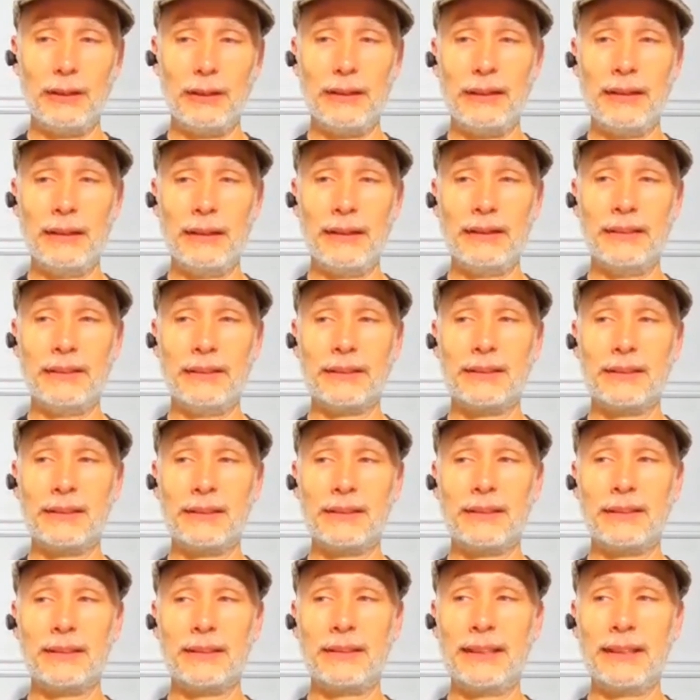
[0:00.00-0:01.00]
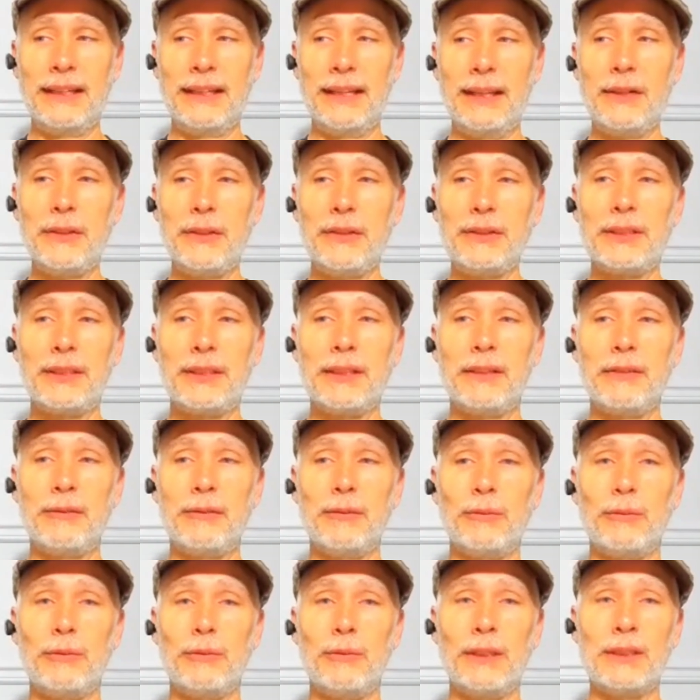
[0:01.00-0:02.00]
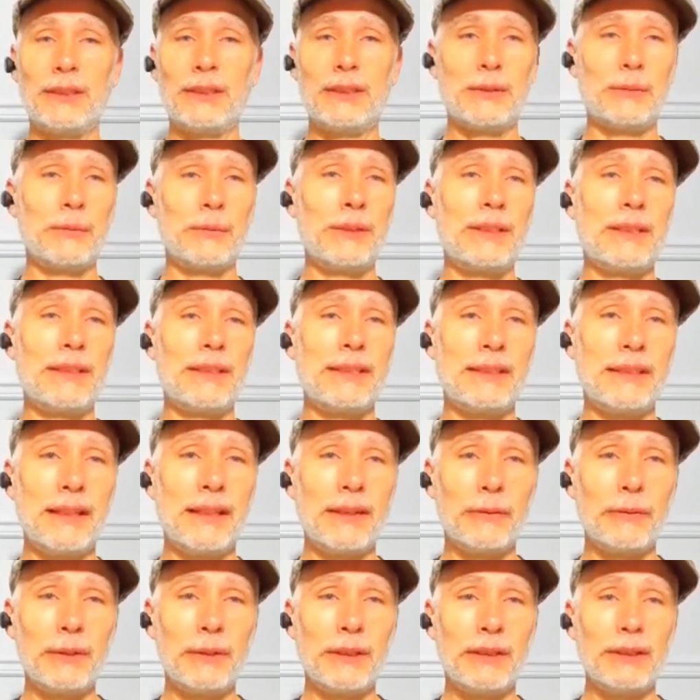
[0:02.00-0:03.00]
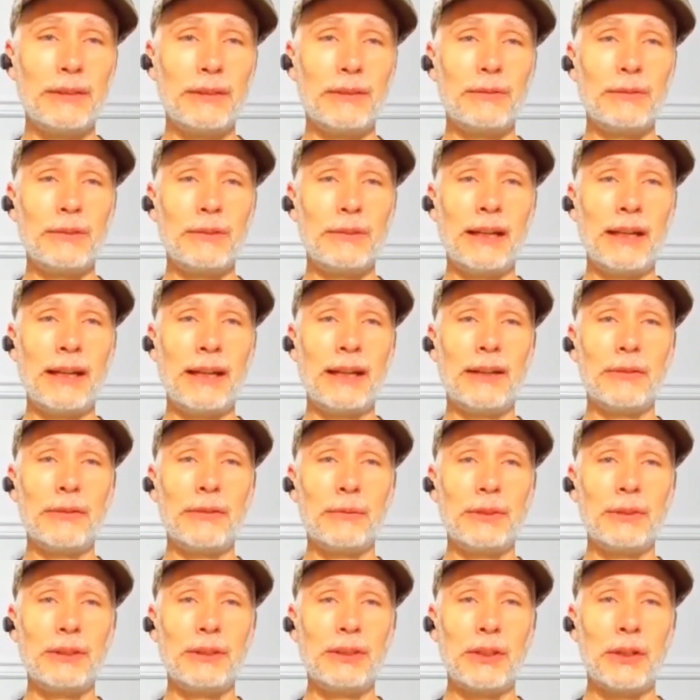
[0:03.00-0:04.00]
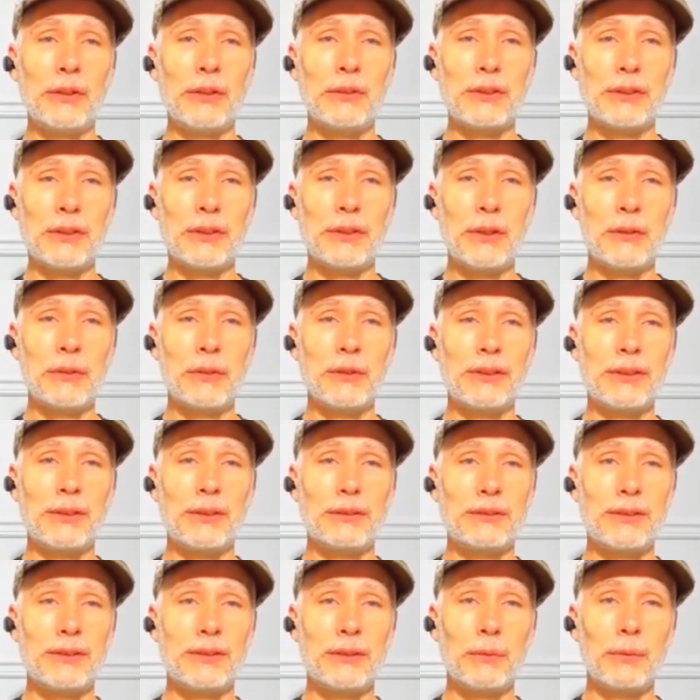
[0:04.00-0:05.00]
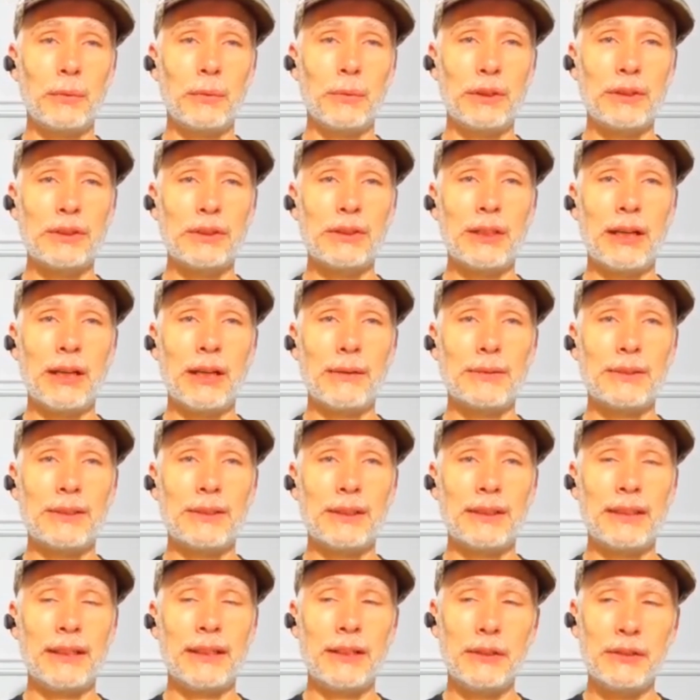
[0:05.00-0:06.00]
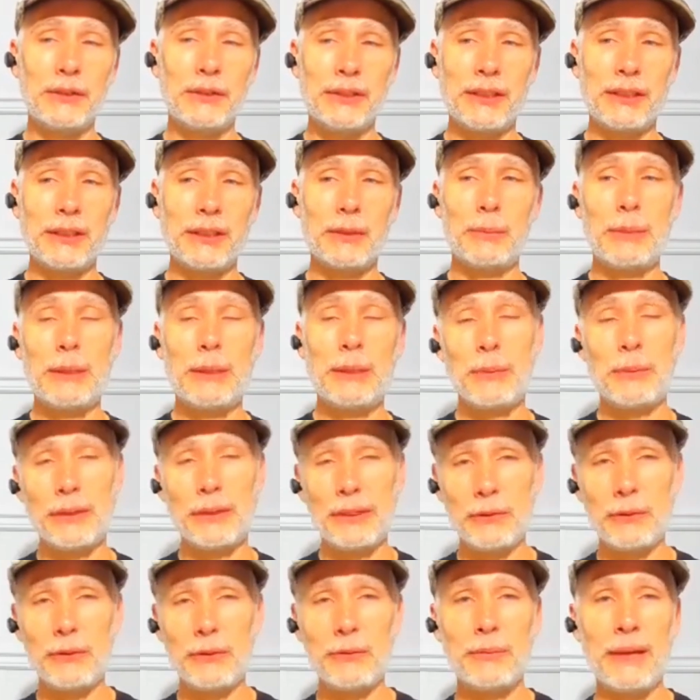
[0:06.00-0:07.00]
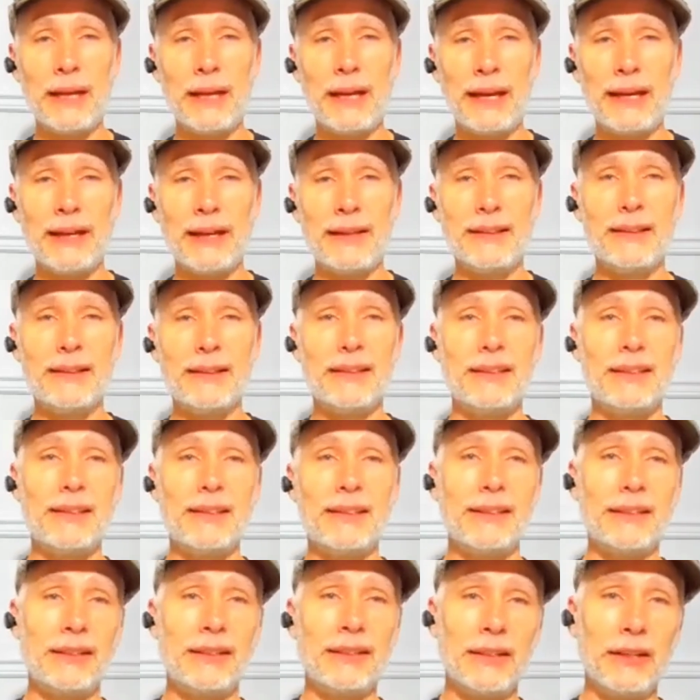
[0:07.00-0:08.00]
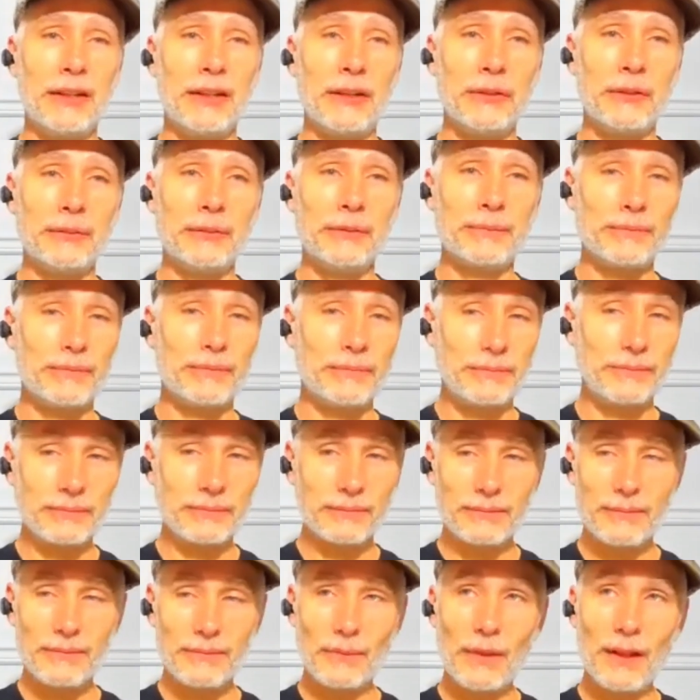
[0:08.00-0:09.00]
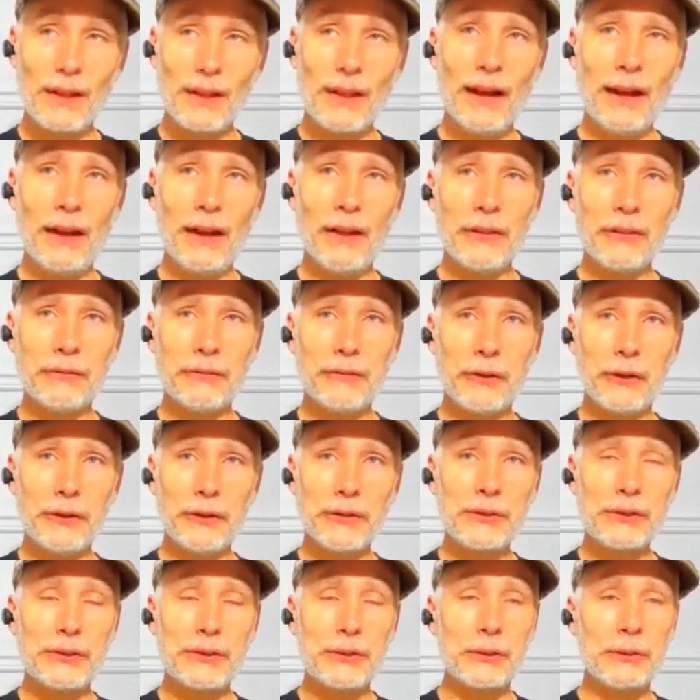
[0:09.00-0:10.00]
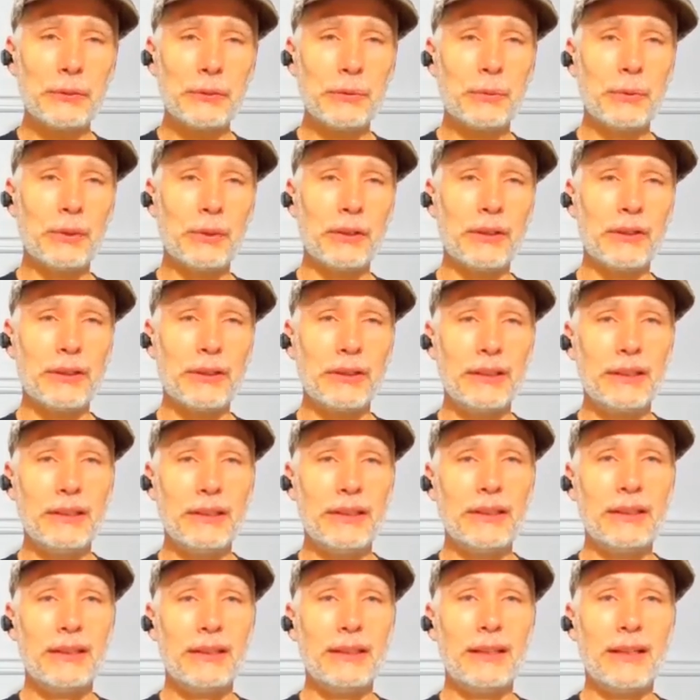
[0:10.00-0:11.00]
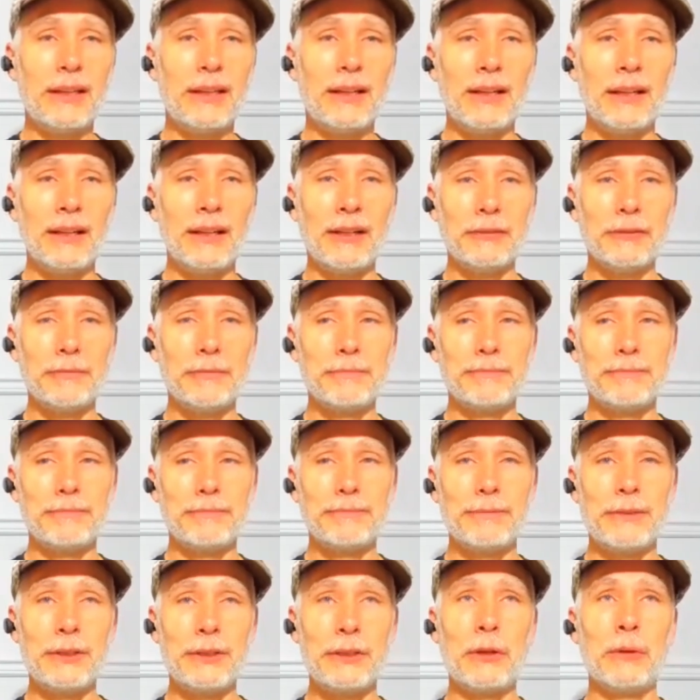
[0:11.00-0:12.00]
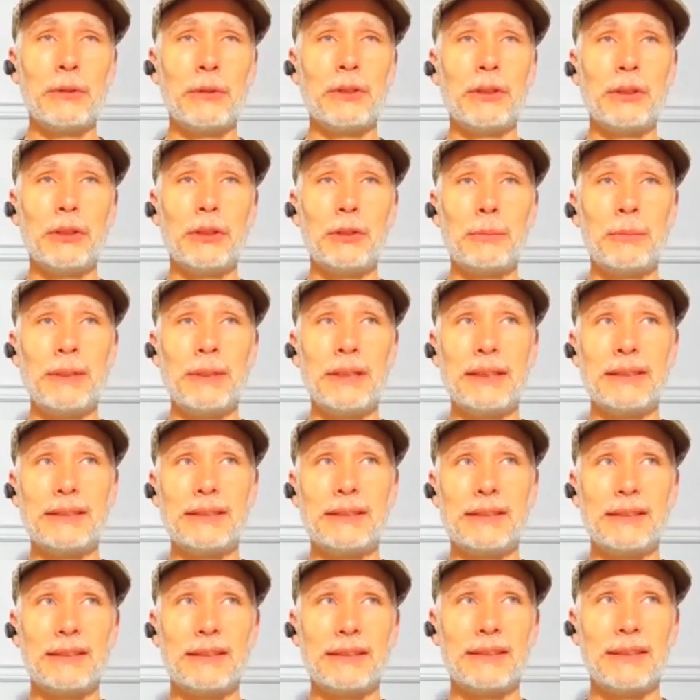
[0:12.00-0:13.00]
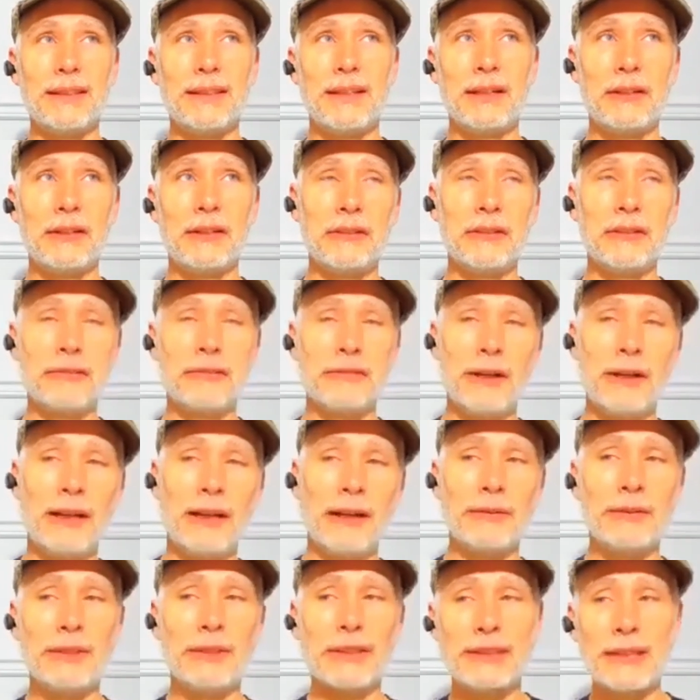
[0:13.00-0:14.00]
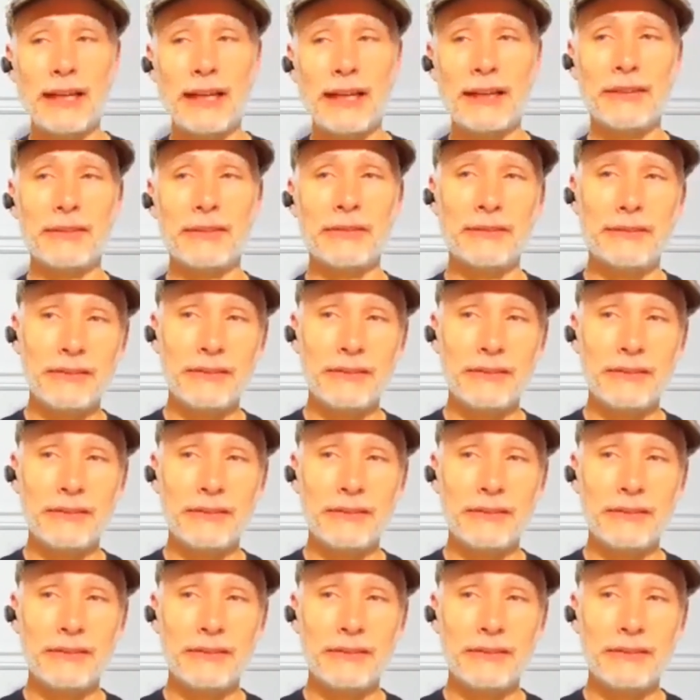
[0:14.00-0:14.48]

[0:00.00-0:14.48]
and the energy is the reason that we chose to go to the workshops. The energy, the people that we met, the first 2 were, a little bit of just kind of